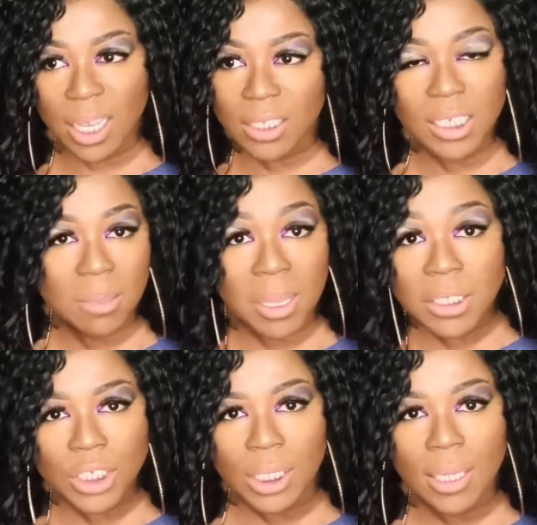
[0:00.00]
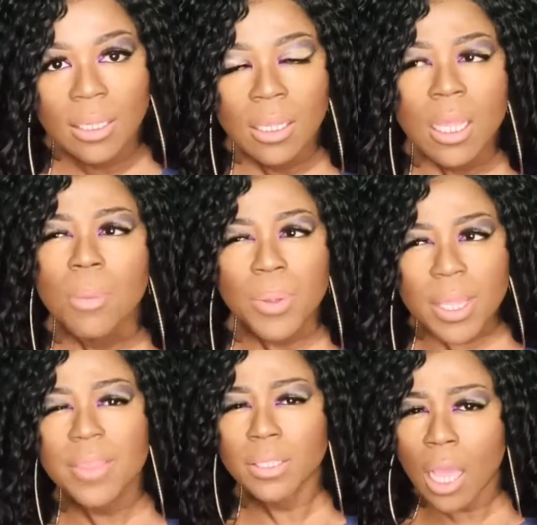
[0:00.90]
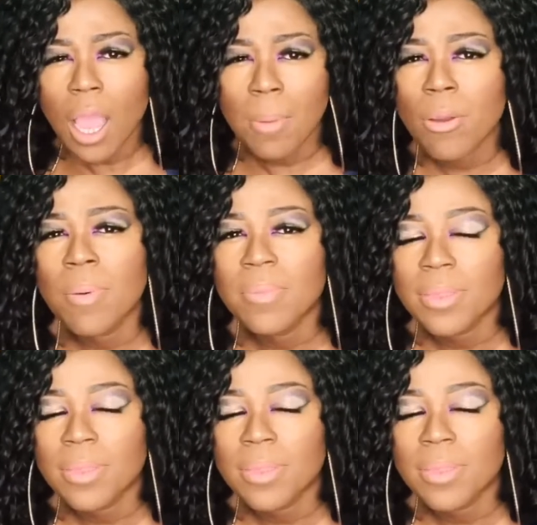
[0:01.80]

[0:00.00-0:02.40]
actually mention it. But at the time, I remember